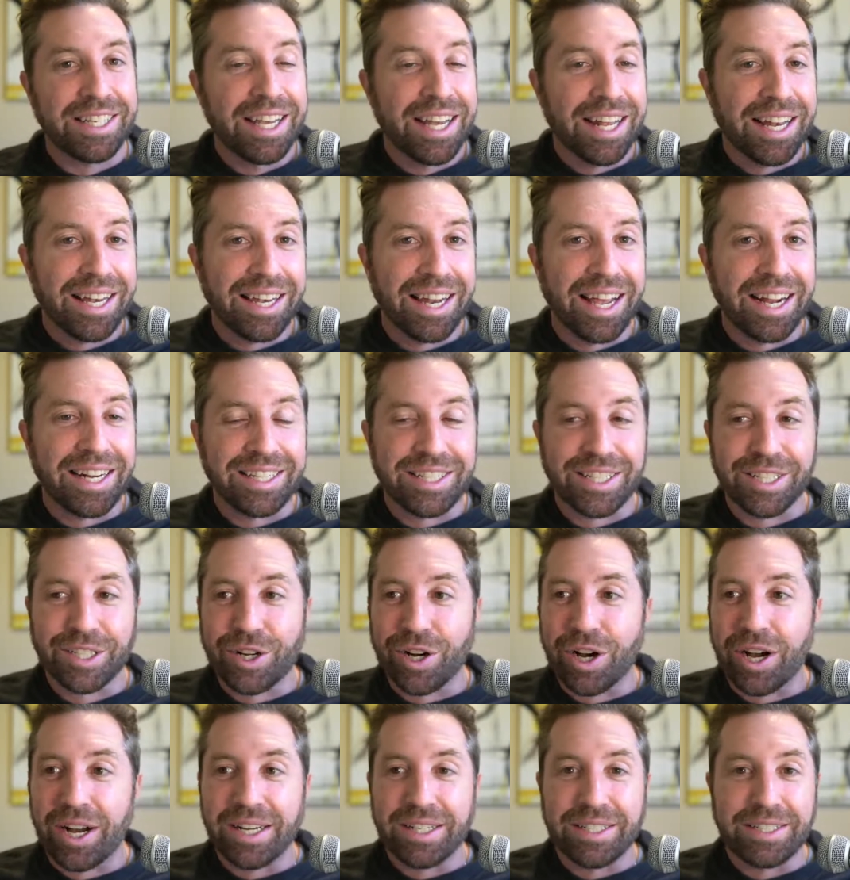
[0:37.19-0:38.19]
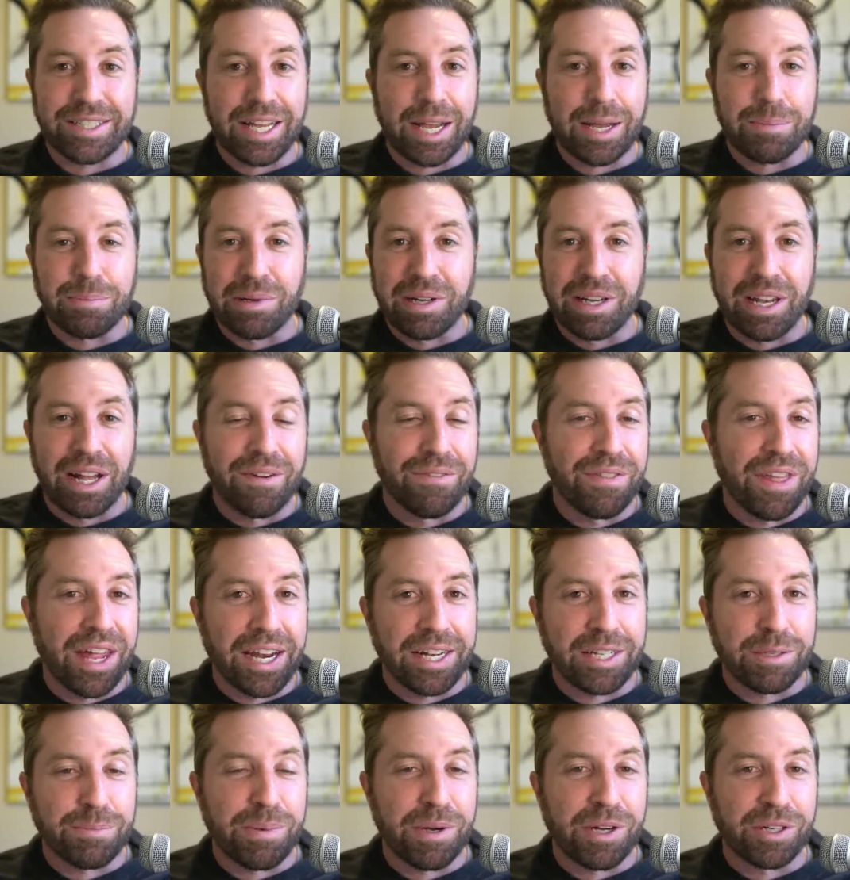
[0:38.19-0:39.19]
Liked the concept, love that it's
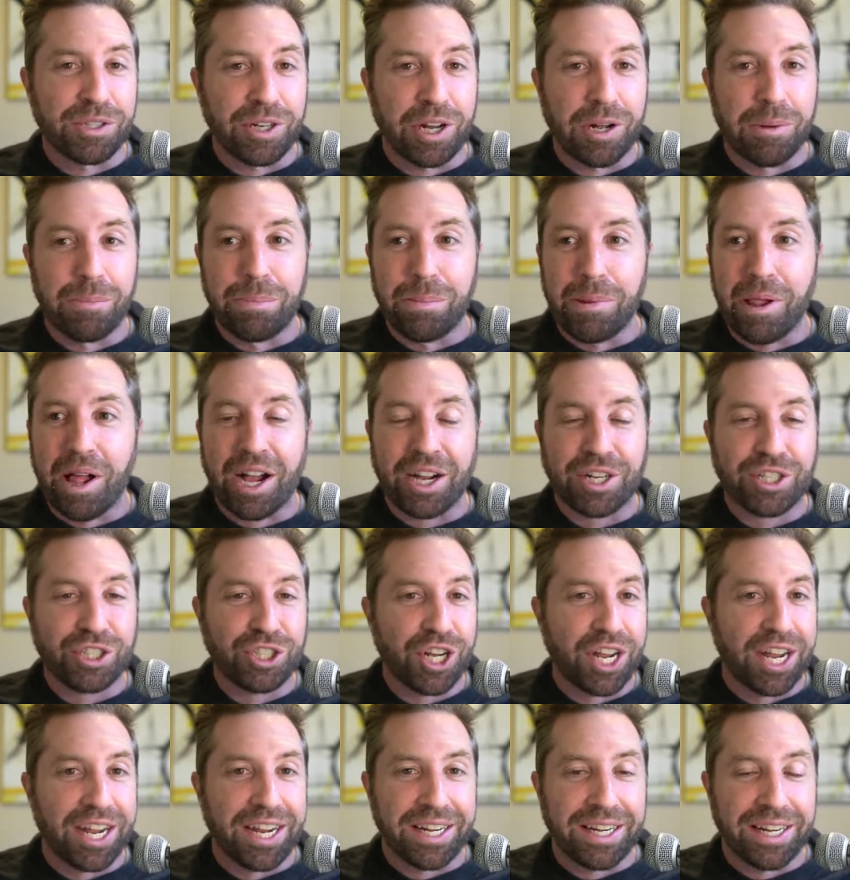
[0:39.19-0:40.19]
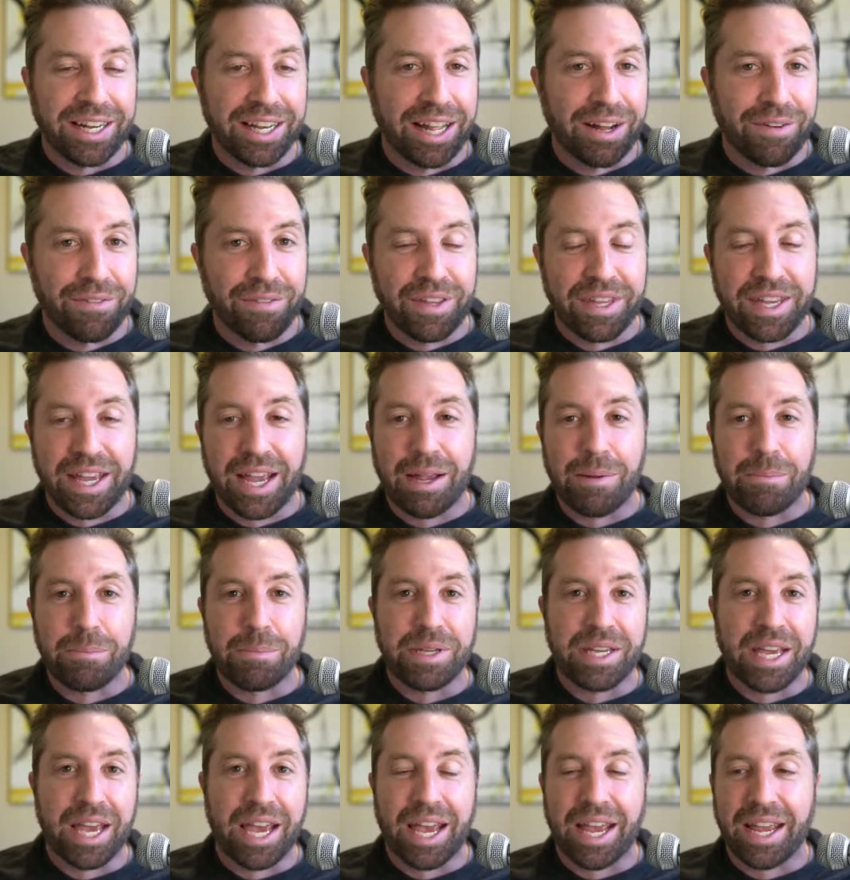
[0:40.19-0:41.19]
built on blockchain, love the
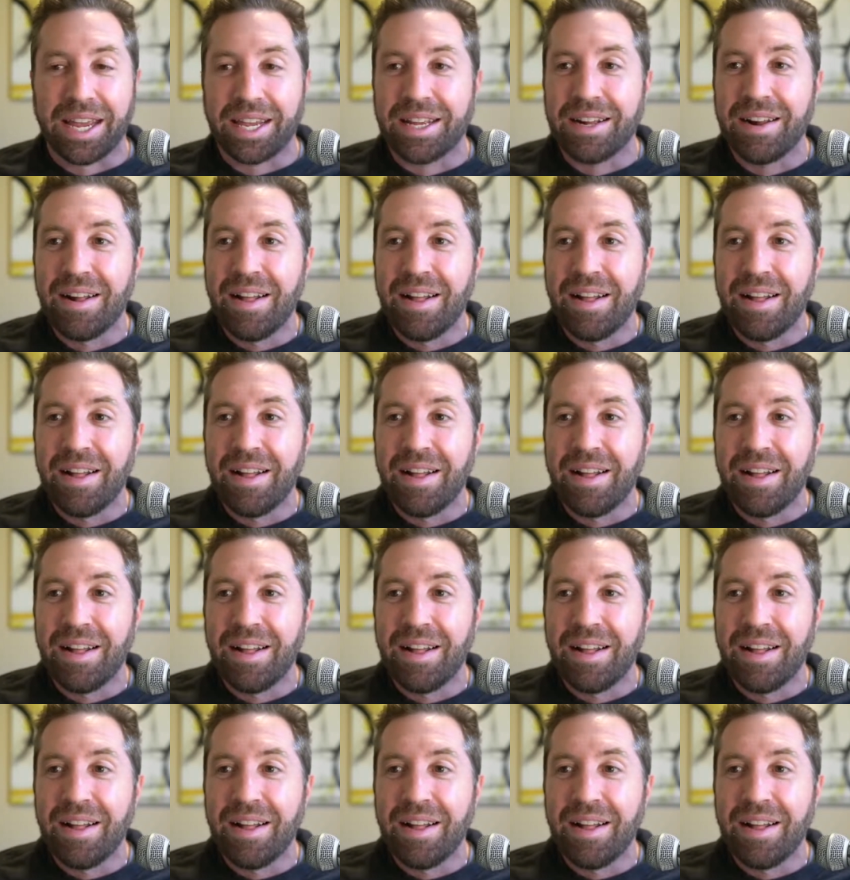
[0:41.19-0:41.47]
NBA.